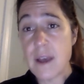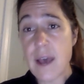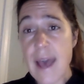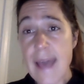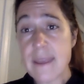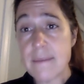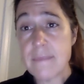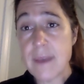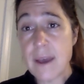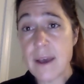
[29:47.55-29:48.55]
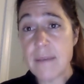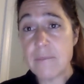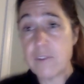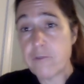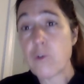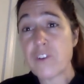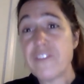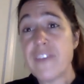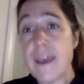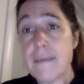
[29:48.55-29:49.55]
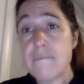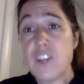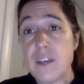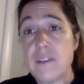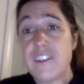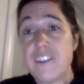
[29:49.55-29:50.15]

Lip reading: at them to force them to